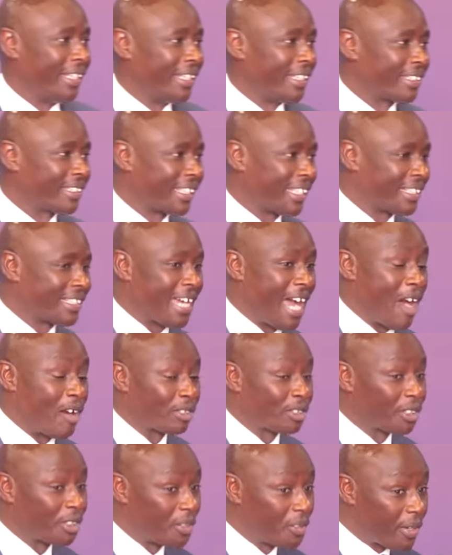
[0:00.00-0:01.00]
in a state
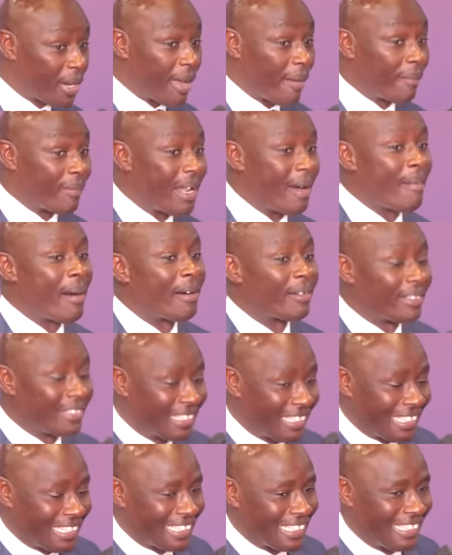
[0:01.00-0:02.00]
house dreamed about
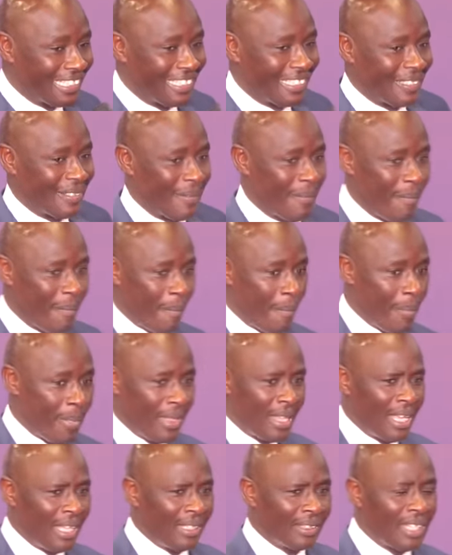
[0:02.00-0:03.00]
Jesus.
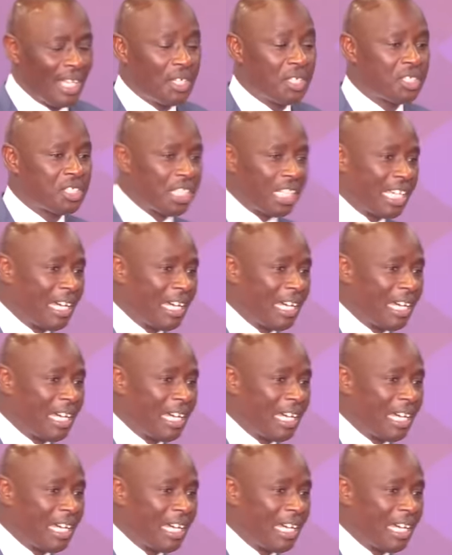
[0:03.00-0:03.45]
Then she